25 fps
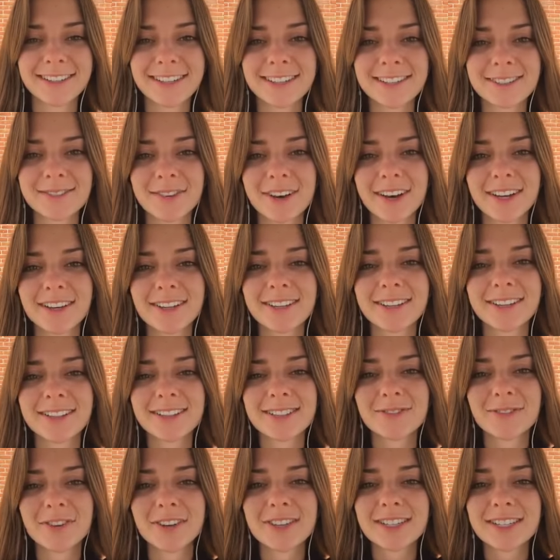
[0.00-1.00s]
It's
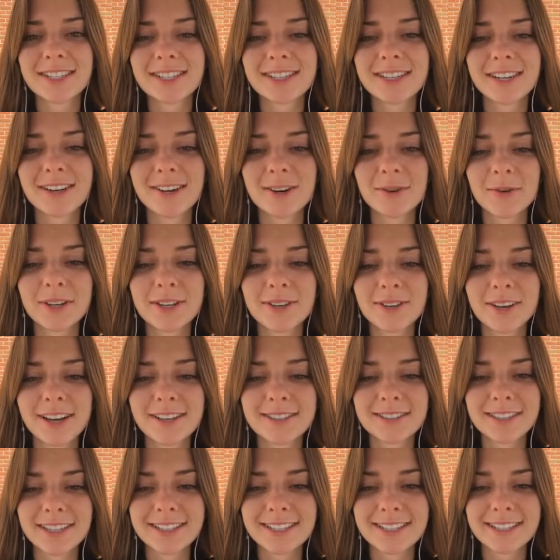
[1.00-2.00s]
fun to hear what you
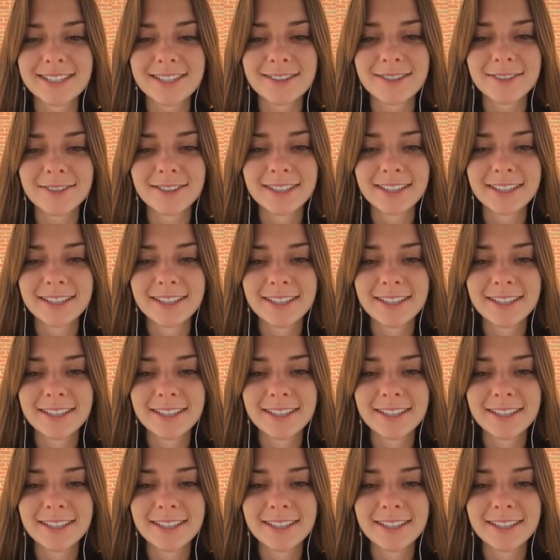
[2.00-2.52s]
guys like to do.